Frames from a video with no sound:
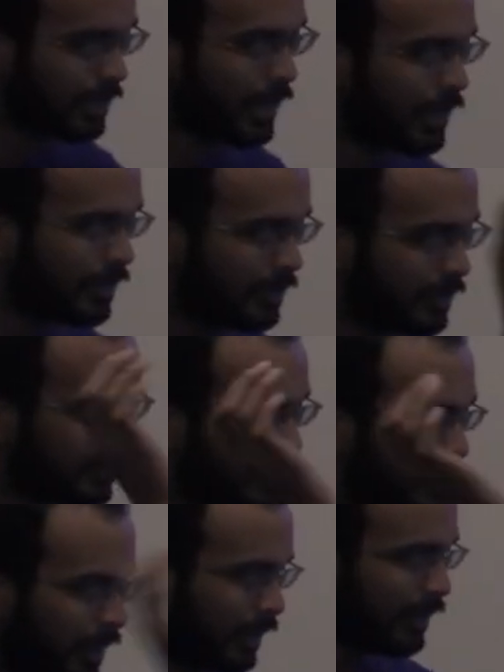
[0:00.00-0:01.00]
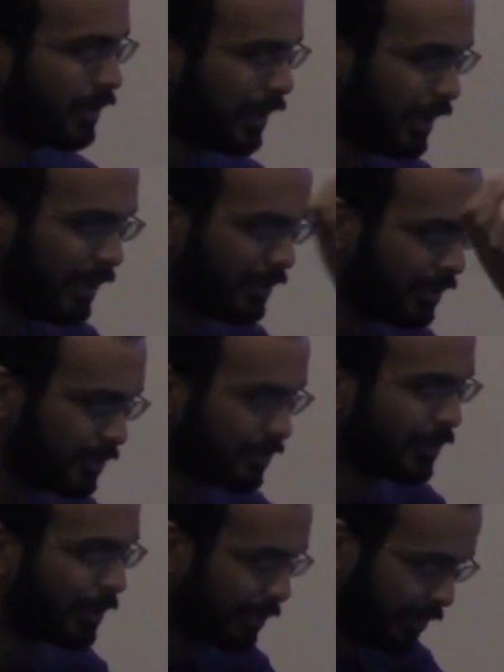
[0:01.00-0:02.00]
talons and telling it, hey, here's,
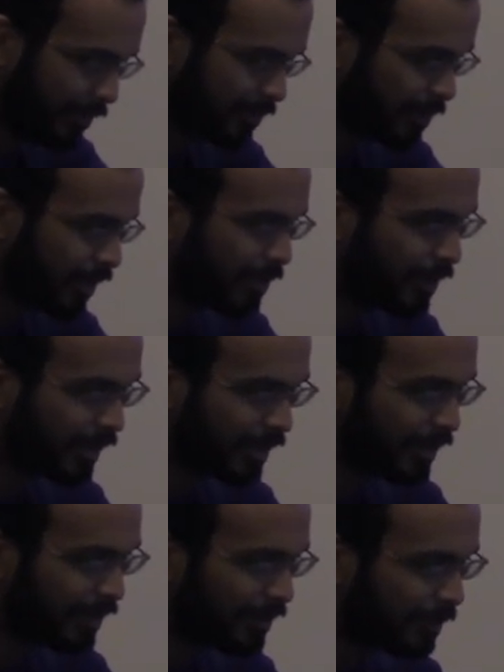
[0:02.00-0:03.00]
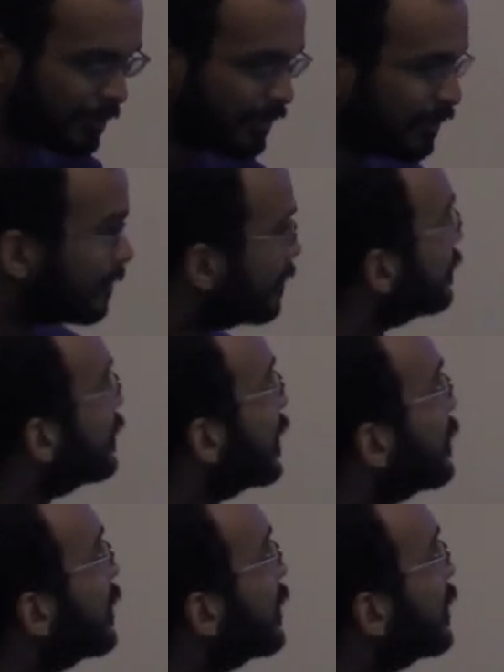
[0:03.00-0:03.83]
her, here's where I want to go, get